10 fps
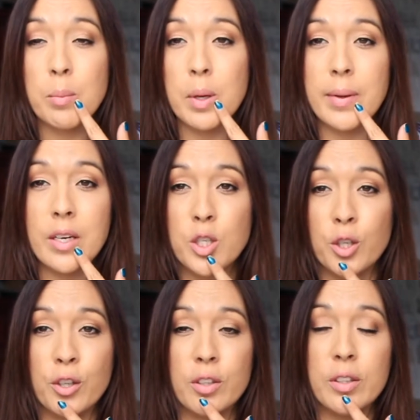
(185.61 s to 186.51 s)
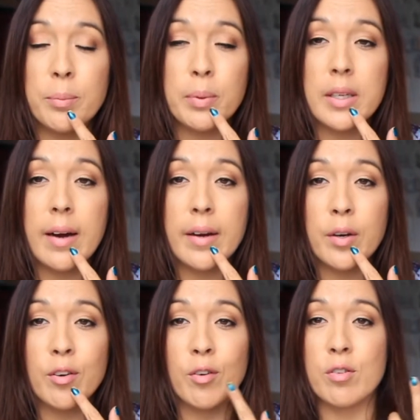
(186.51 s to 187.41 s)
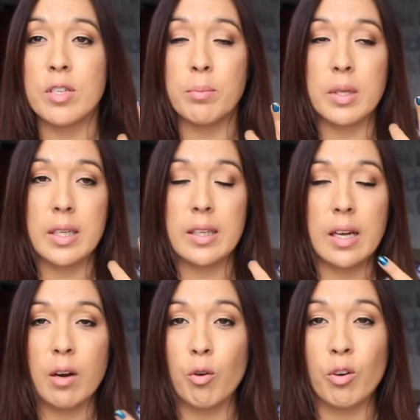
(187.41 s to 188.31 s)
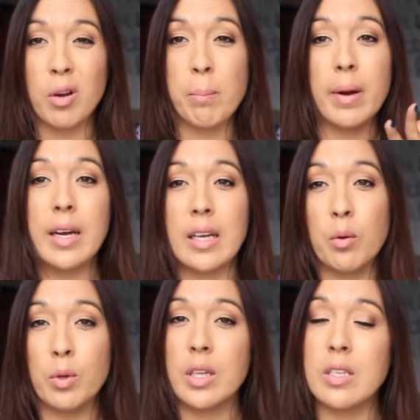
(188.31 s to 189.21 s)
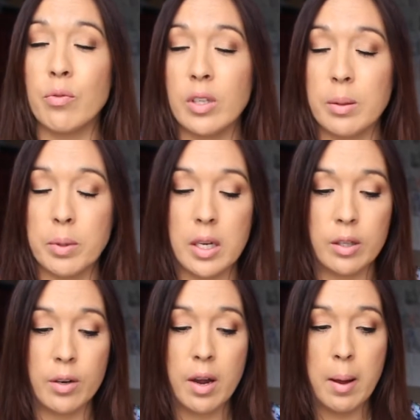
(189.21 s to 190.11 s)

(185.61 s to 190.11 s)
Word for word: maybe a darker lip liner or something like that, or combining it with a different lip color.